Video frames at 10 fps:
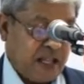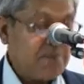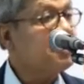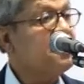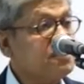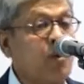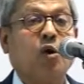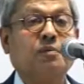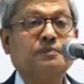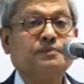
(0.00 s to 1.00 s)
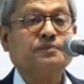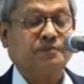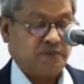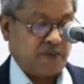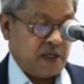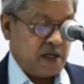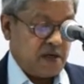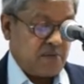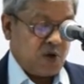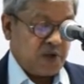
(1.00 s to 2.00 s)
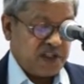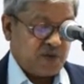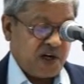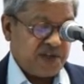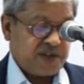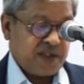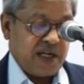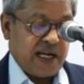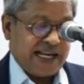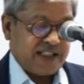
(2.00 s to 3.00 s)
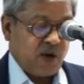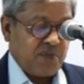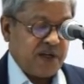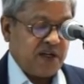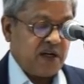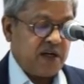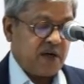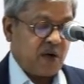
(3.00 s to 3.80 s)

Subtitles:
But there is more. Modi's voice has not been heard